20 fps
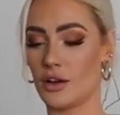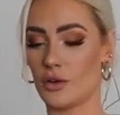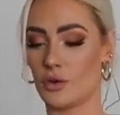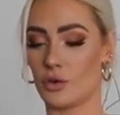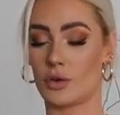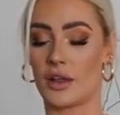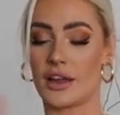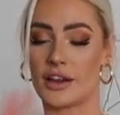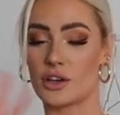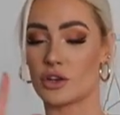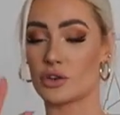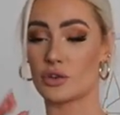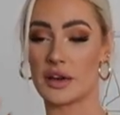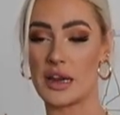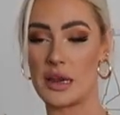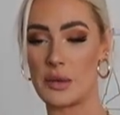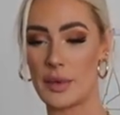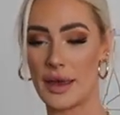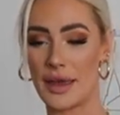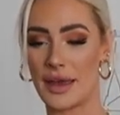or like a
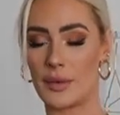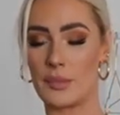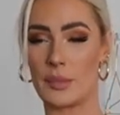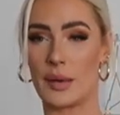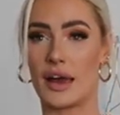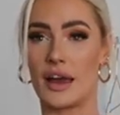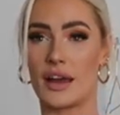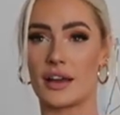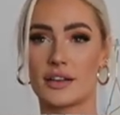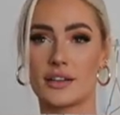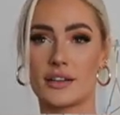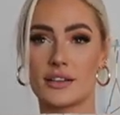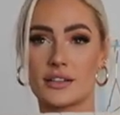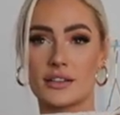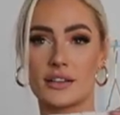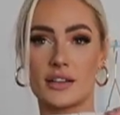cream handbag.